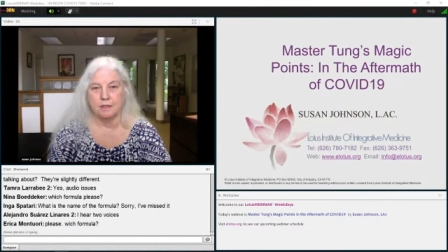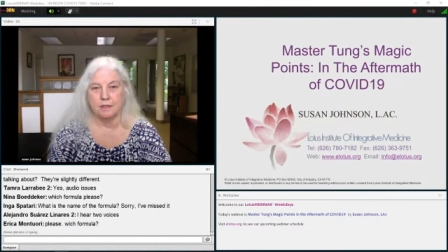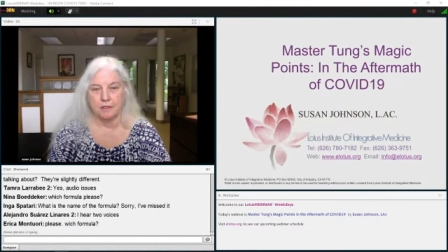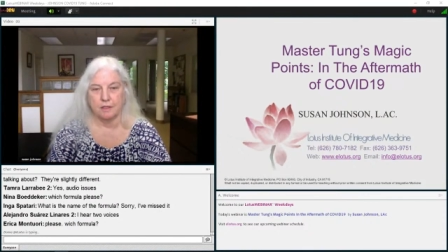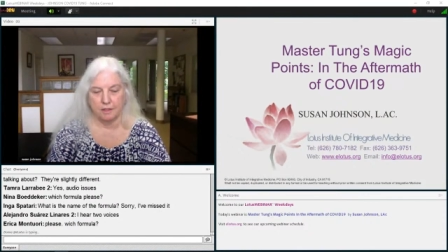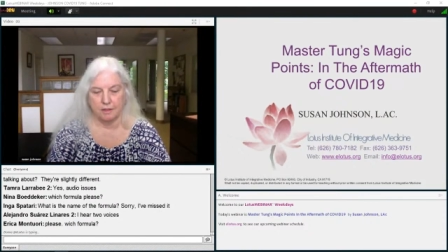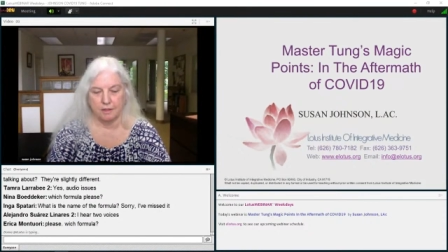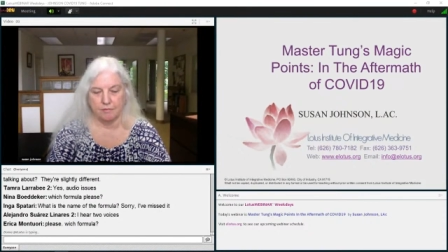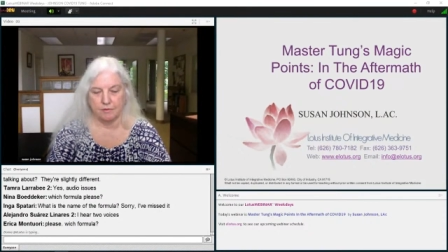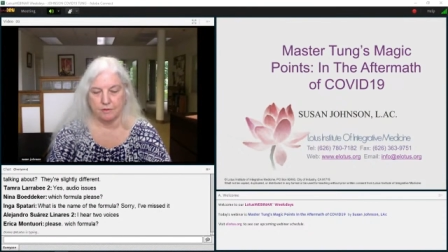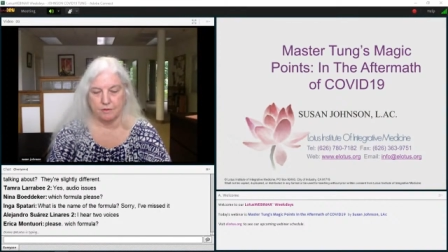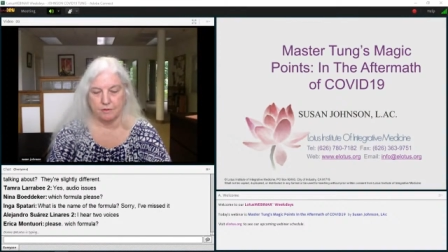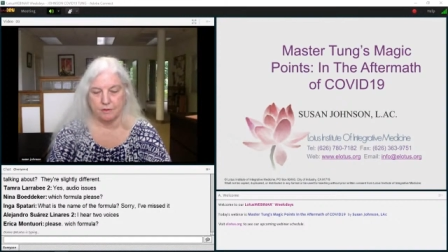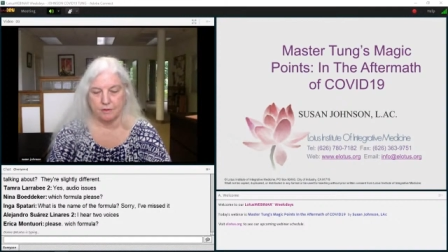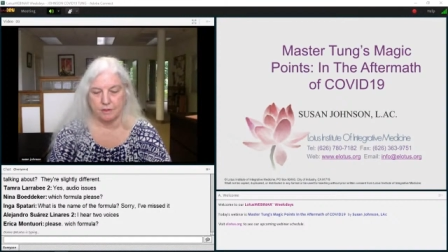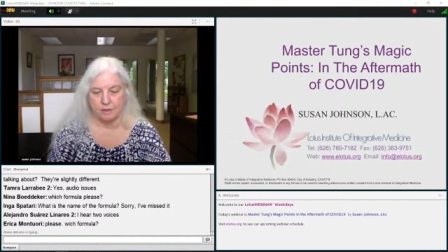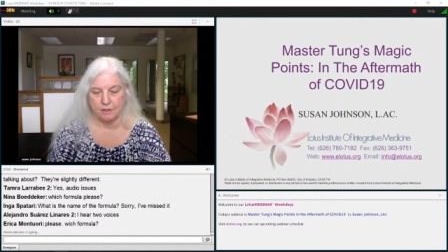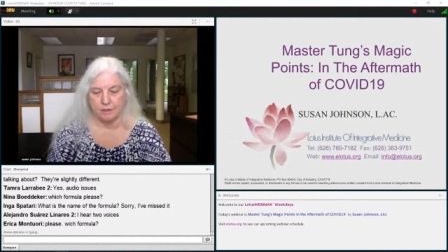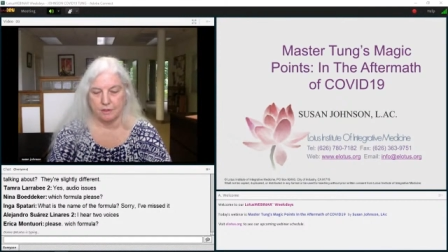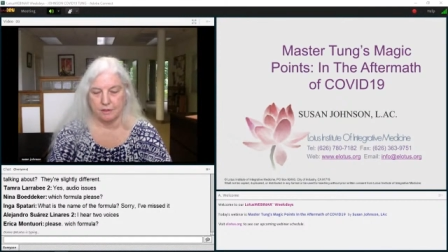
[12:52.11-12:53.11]
I have to
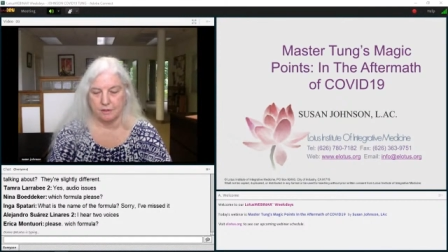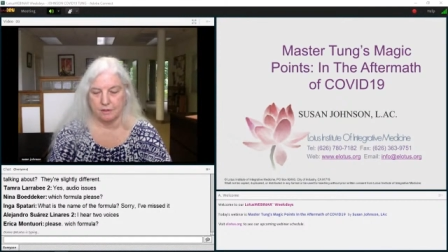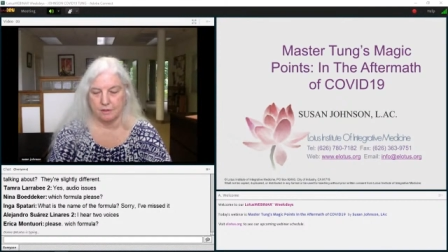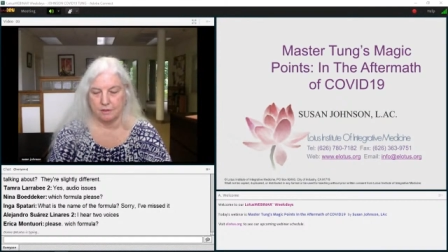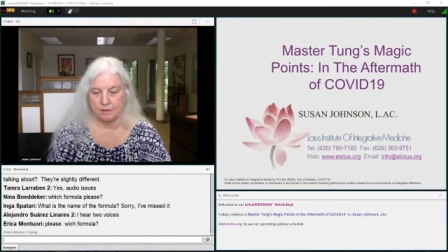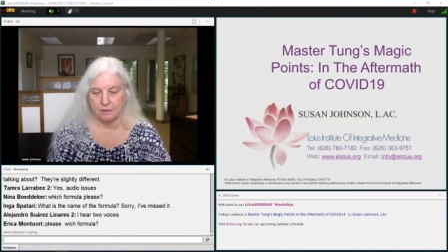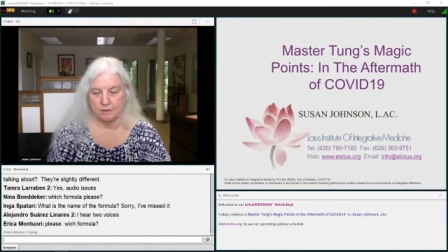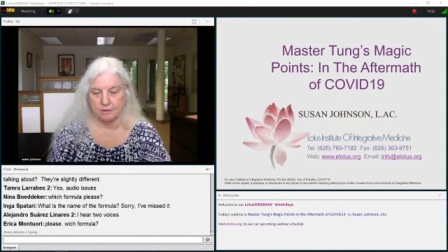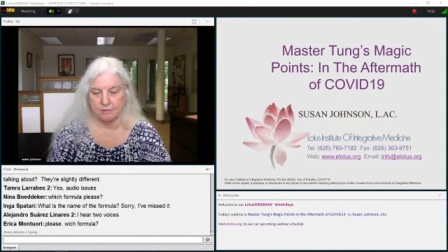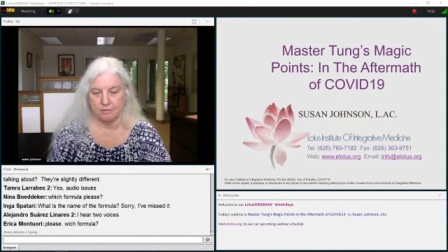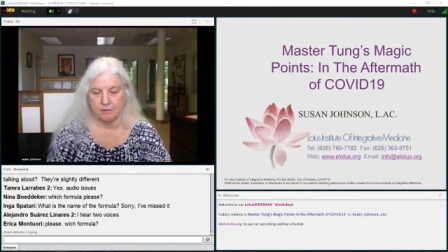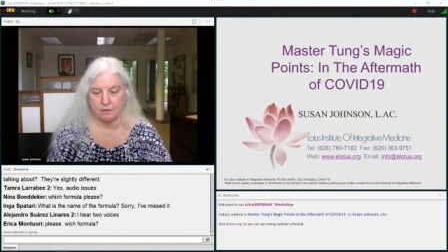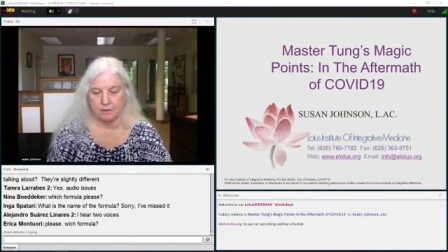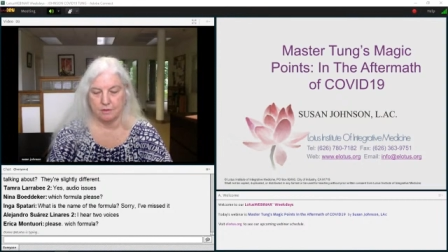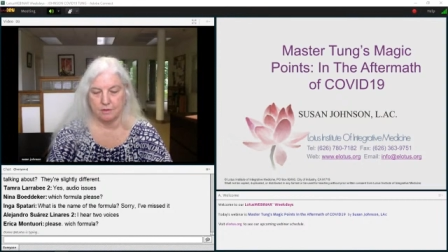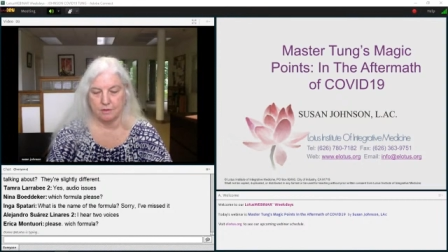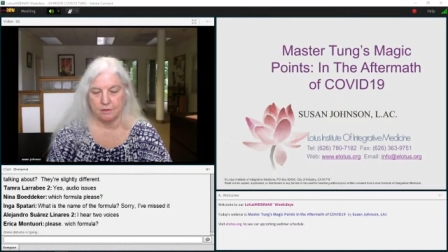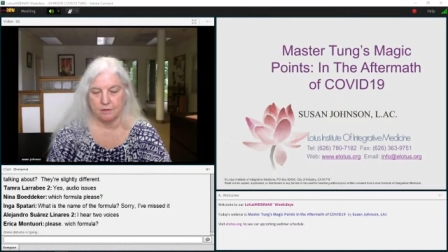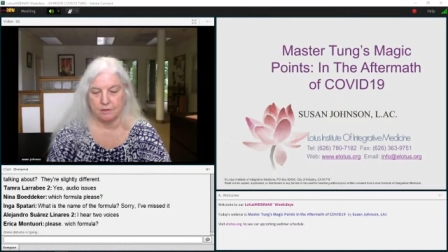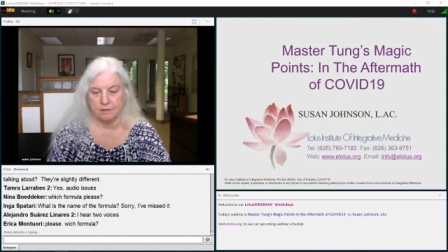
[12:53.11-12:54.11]
log in here
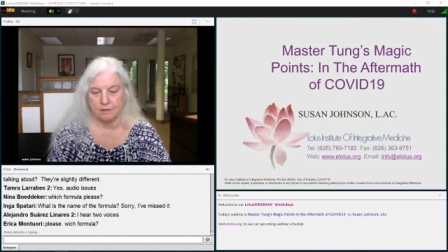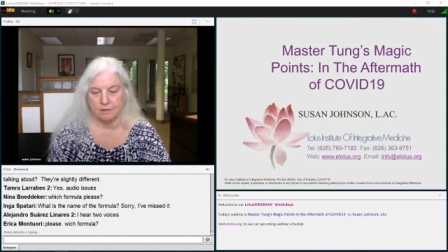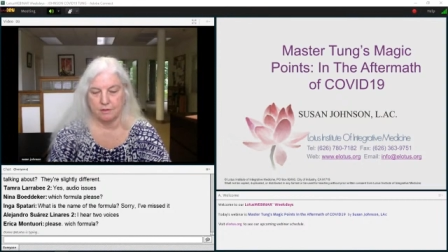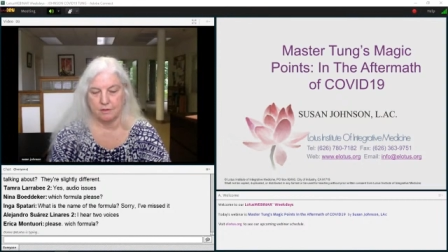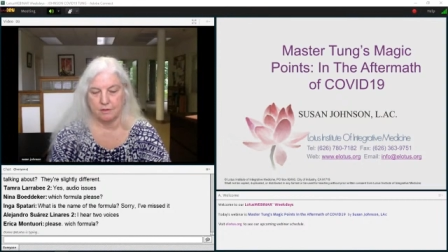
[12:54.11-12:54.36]
again.